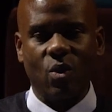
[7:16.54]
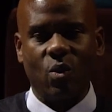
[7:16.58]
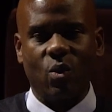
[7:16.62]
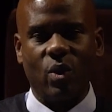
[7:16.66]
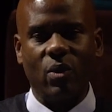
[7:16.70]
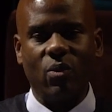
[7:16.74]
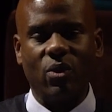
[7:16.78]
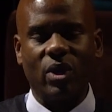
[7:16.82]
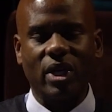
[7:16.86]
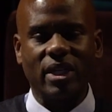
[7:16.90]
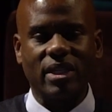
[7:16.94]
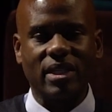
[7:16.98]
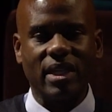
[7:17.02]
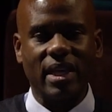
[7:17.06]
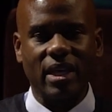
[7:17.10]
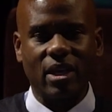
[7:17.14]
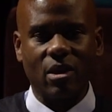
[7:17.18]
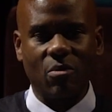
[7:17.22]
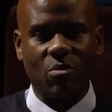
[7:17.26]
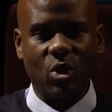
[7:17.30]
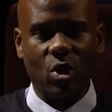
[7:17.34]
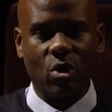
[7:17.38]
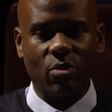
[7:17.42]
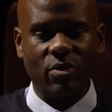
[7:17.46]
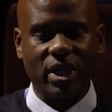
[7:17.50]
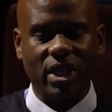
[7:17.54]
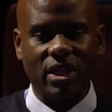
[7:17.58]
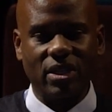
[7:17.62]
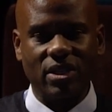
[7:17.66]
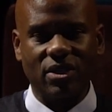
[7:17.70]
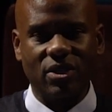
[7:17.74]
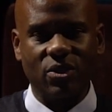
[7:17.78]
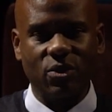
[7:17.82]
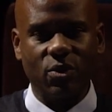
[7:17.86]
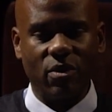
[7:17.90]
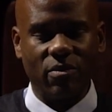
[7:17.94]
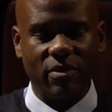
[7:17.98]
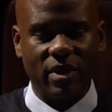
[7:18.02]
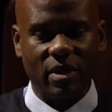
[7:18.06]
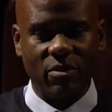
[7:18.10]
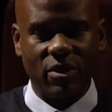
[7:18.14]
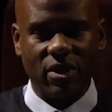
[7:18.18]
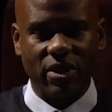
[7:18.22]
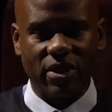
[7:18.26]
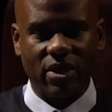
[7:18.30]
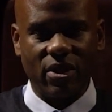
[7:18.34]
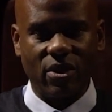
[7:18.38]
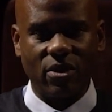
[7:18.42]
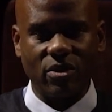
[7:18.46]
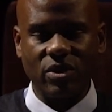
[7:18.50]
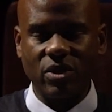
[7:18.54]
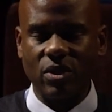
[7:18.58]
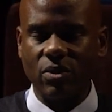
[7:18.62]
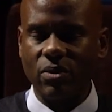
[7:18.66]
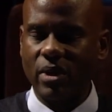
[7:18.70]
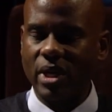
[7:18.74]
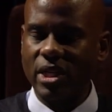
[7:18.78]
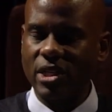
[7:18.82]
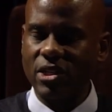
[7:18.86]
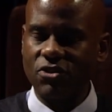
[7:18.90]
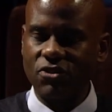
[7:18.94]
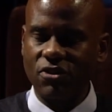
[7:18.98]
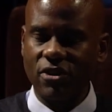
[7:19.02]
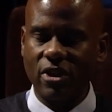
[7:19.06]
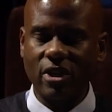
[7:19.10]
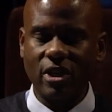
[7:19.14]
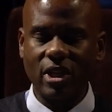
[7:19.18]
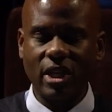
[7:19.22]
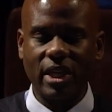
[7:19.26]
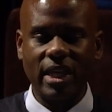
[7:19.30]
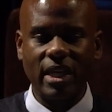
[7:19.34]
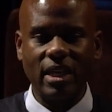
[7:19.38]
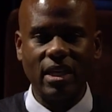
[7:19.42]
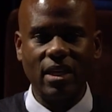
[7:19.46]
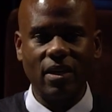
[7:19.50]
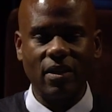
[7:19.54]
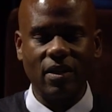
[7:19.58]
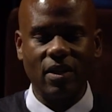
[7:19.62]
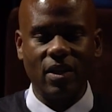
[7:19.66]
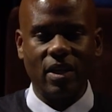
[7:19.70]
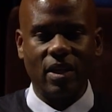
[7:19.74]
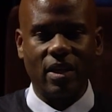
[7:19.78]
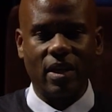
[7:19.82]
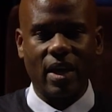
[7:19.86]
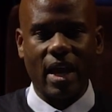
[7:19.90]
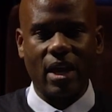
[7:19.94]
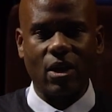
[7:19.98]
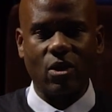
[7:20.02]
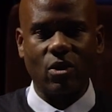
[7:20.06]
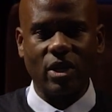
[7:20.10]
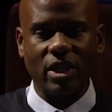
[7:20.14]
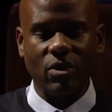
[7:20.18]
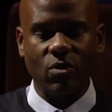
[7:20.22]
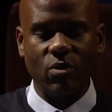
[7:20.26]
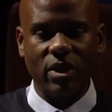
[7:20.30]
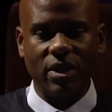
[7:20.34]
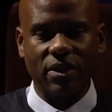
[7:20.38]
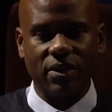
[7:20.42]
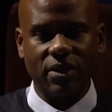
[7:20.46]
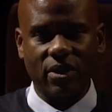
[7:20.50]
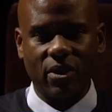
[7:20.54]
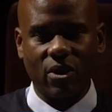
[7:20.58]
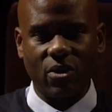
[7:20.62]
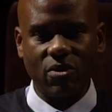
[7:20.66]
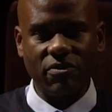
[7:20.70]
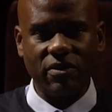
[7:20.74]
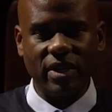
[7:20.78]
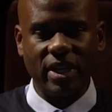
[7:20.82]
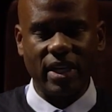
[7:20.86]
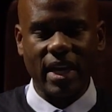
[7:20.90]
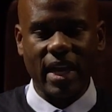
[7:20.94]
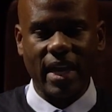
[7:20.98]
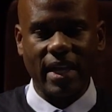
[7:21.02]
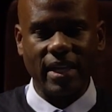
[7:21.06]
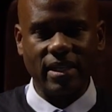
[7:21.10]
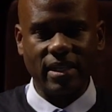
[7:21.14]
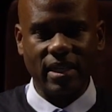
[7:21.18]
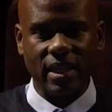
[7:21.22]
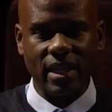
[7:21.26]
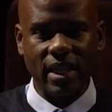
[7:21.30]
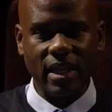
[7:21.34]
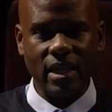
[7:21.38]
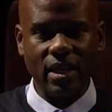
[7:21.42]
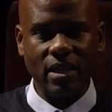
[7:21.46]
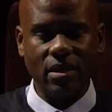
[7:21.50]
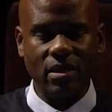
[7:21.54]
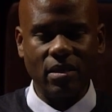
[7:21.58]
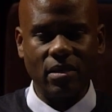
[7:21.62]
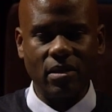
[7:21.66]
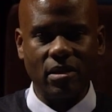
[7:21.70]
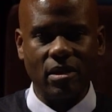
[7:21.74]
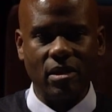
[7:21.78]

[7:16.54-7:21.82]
We want to take a moment to remember those who are struggling, not only with COVID-19,